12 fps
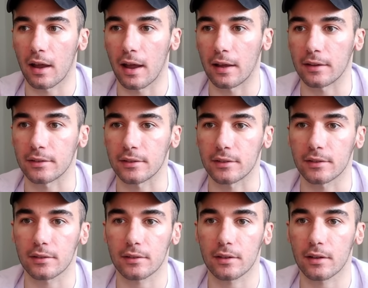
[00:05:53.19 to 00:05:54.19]
and
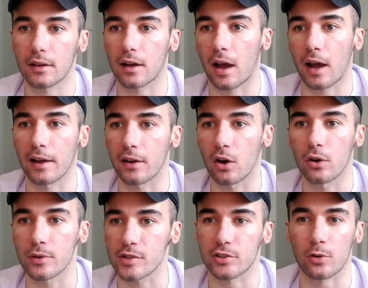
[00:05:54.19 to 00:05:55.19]
I
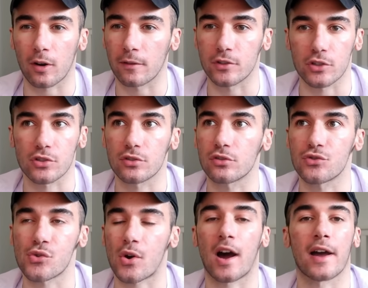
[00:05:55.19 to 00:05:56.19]
always thought of just
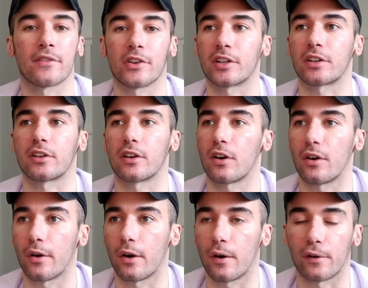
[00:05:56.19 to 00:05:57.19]
driving
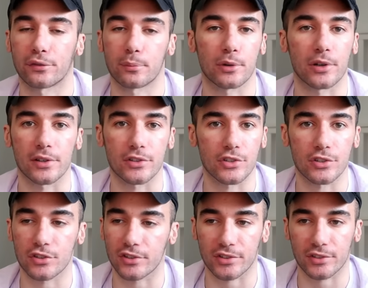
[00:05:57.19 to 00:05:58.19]
off a bridge,
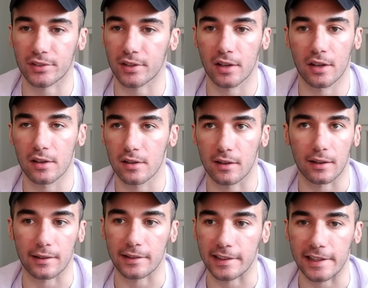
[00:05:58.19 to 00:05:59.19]
just
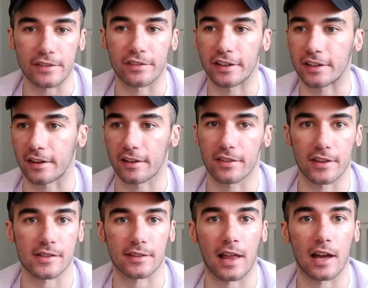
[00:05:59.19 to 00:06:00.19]
leaving
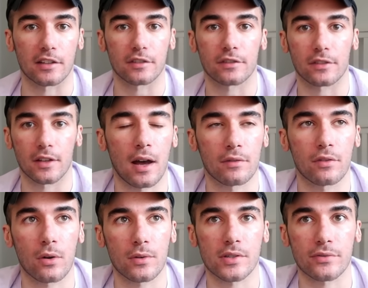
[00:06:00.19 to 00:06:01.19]
this life. I've
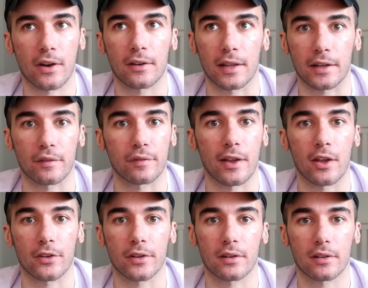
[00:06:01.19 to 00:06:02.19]
always felt like a
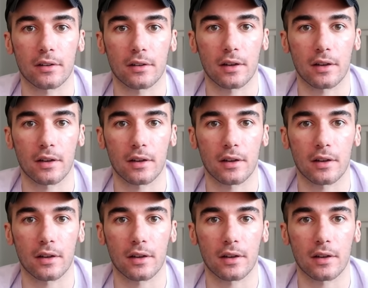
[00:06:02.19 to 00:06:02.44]
failure.